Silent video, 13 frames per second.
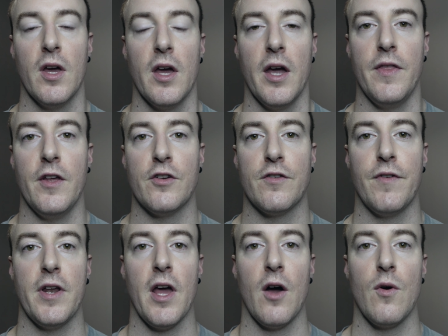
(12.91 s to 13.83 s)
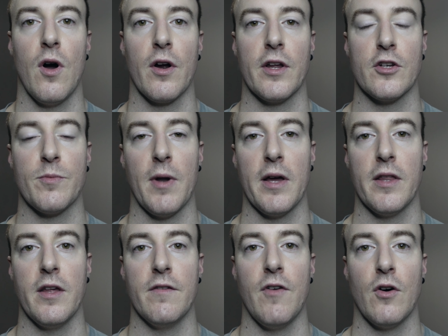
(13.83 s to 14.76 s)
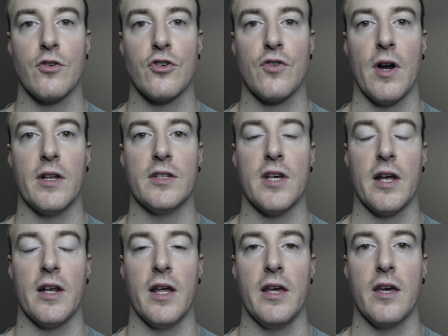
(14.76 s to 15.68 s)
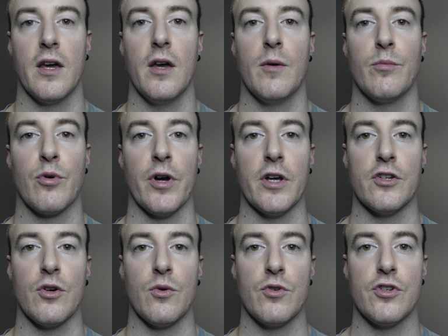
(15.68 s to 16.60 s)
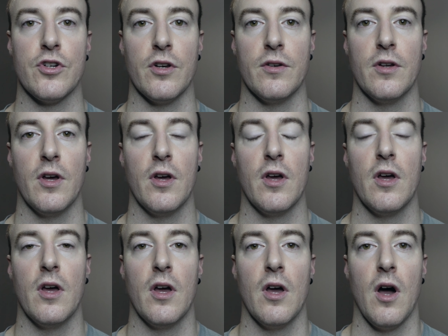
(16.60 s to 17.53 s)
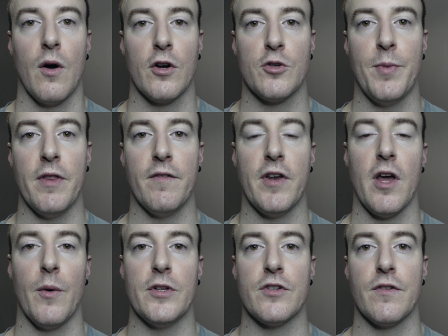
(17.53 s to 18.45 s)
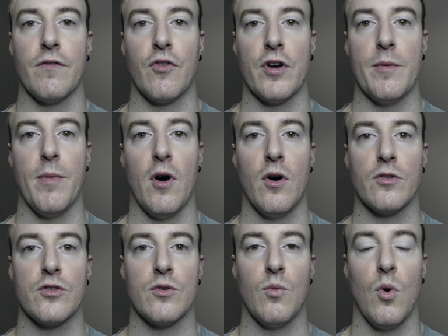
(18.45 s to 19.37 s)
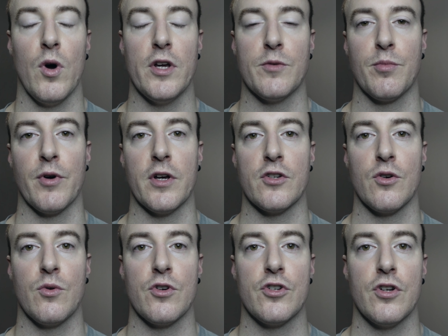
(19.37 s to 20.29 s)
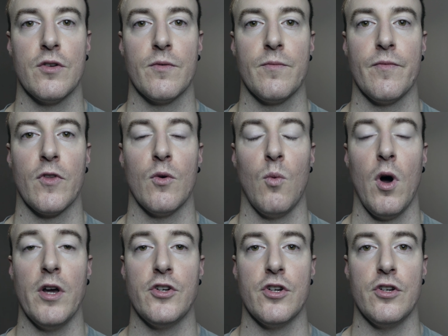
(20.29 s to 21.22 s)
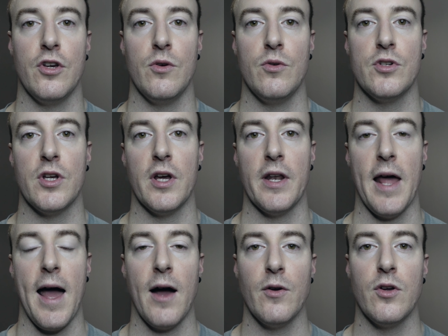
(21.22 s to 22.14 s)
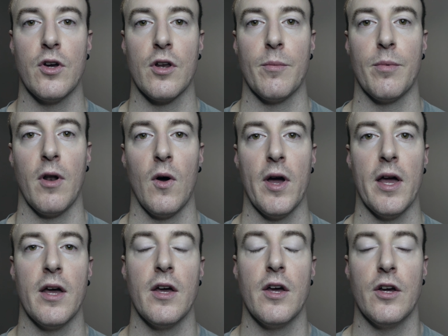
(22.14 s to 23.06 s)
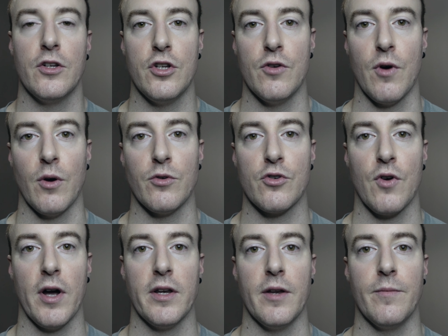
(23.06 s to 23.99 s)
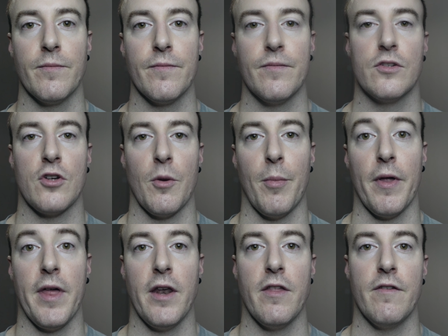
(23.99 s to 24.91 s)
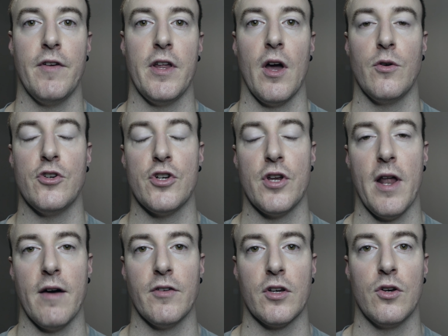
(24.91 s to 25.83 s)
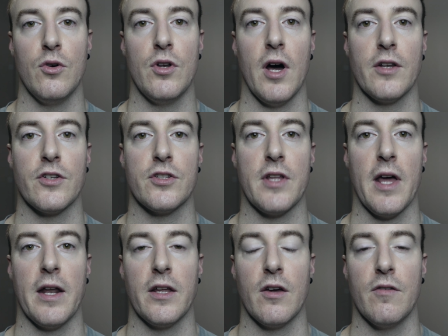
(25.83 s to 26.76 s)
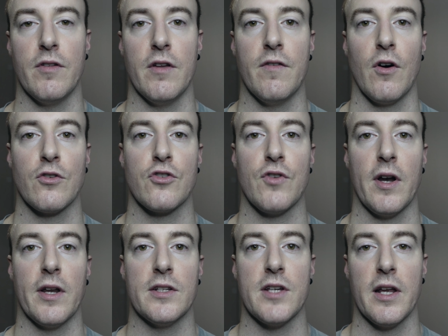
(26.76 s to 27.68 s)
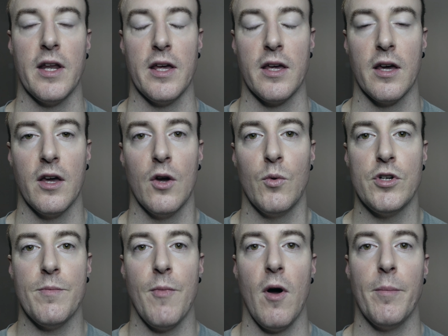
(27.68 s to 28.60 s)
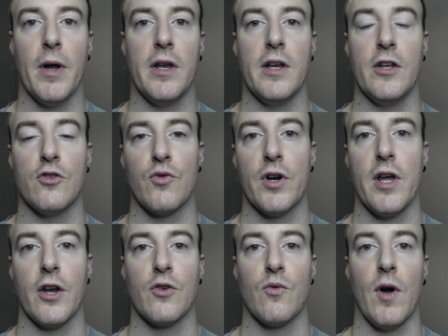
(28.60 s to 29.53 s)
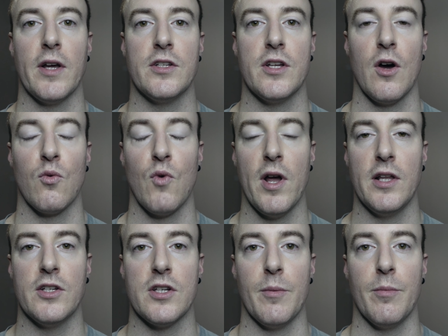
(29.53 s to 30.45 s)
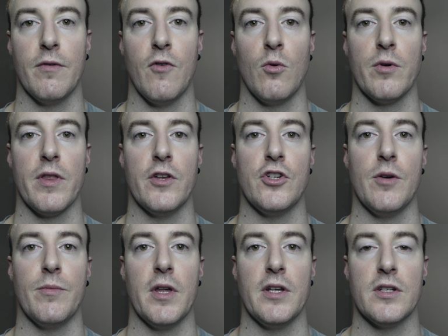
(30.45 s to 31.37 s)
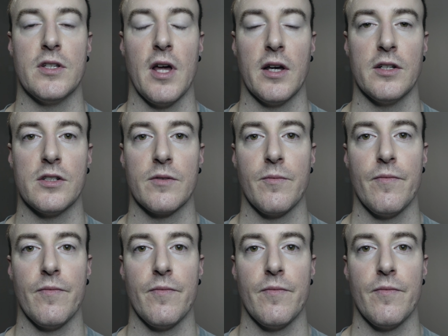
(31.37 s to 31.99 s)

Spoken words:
In this video, I'm going to explain the advanced training technique, pre-exhaustion. I'm going to split the video into three parts: what is pre-exhaustion, why you should use it, and how you can apply it to your own training. So by the end of the video, you should have a good understanding of the advanced training technique, which in my opinion is really underrated. I rarely see it performed in the gym these days.